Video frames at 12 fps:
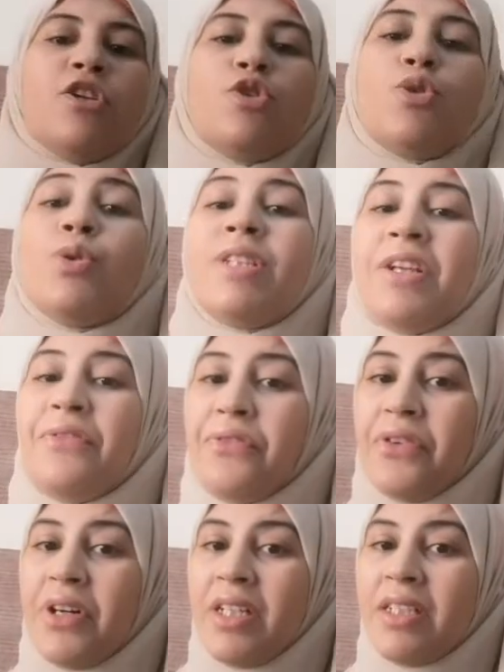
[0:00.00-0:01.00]
Two
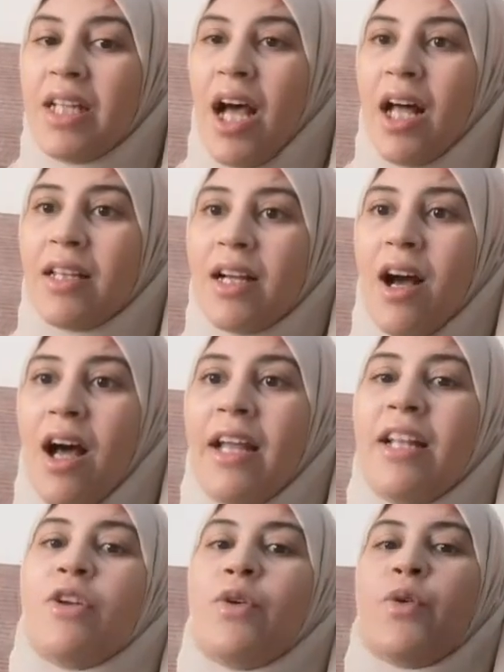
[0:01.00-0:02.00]
different
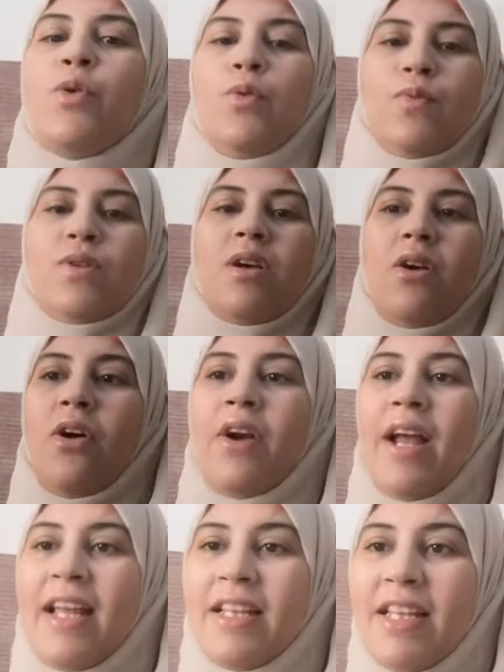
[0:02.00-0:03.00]
alkyl groups
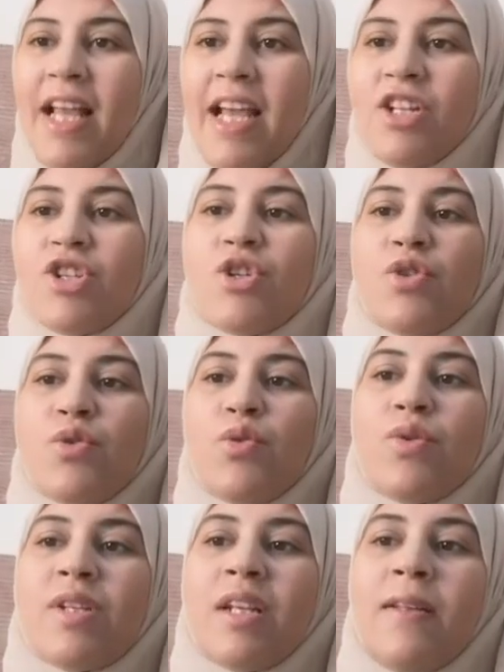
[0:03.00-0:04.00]
are attached
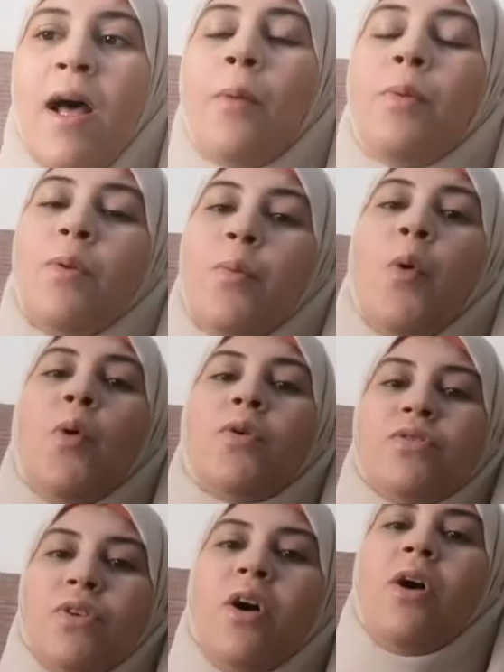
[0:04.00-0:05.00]
to the double
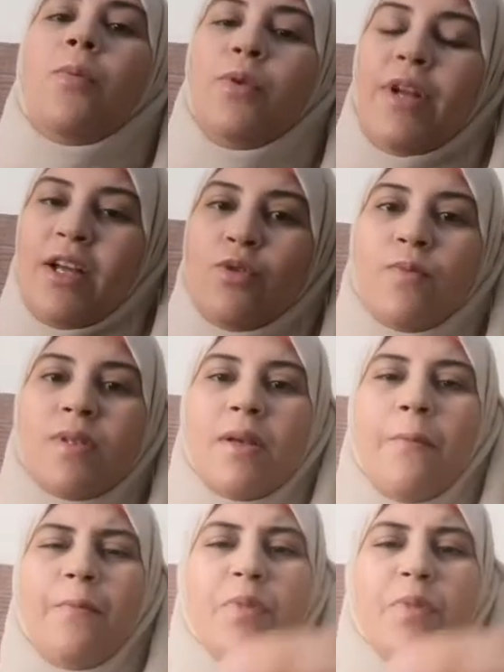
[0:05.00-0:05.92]
bond carbon atoms.